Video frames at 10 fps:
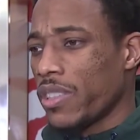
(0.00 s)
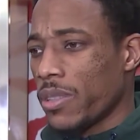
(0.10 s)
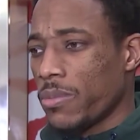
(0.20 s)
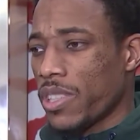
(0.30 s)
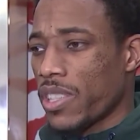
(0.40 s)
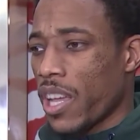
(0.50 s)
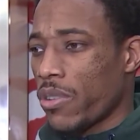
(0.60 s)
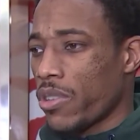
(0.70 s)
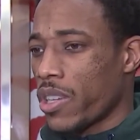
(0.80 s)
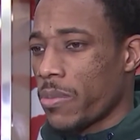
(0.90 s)
Teams just not
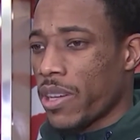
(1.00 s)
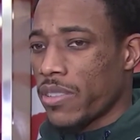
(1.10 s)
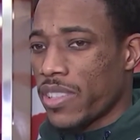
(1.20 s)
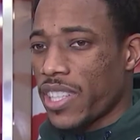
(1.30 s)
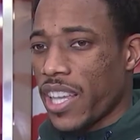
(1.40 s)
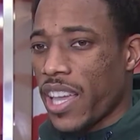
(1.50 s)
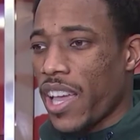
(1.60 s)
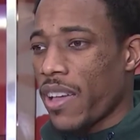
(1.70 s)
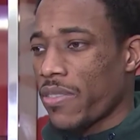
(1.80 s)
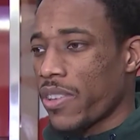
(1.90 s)
going to come out in the second
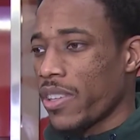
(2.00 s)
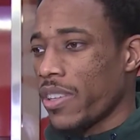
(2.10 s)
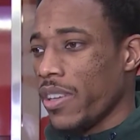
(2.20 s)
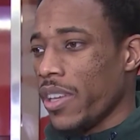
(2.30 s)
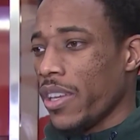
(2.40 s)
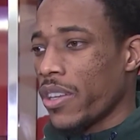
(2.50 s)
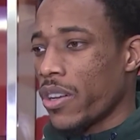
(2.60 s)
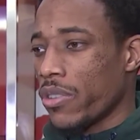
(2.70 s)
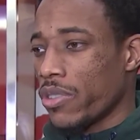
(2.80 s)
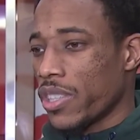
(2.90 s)
half and, you
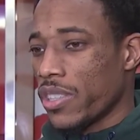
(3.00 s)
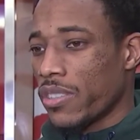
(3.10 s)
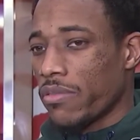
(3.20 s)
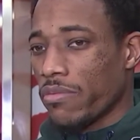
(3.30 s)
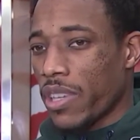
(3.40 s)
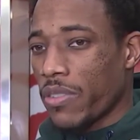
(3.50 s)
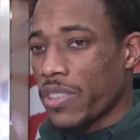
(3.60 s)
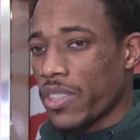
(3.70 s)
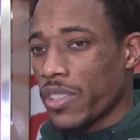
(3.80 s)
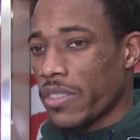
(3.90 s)
know, just give
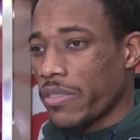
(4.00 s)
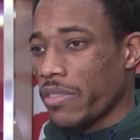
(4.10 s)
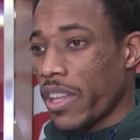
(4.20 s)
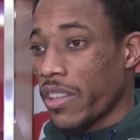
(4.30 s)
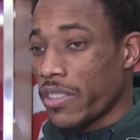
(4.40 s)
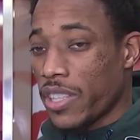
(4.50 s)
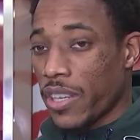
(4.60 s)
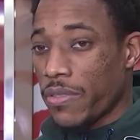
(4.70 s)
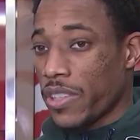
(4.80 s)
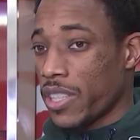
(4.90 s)
us another
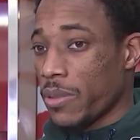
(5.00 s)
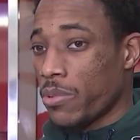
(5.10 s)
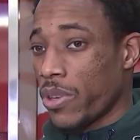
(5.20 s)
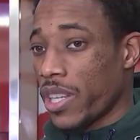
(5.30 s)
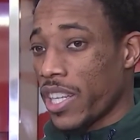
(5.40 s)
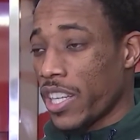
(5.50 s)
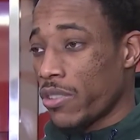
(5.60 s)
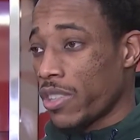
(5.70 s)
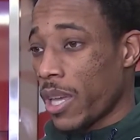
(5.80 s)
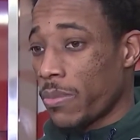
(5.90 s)
10, 15-point lead
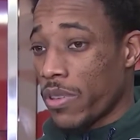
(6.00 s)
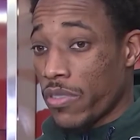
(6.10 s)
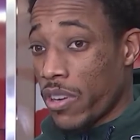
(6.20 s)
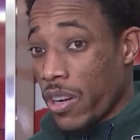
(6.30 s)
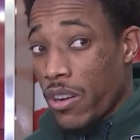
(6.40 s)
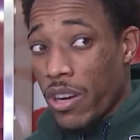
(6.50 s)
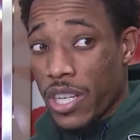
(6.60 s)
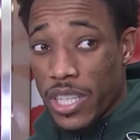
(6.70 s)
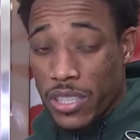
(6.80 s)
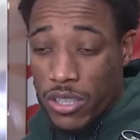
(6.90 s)
on top of our
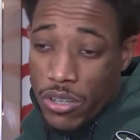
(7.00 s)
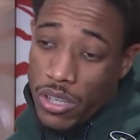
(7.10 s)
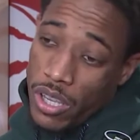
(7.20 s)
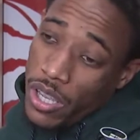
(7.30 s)
lead. So,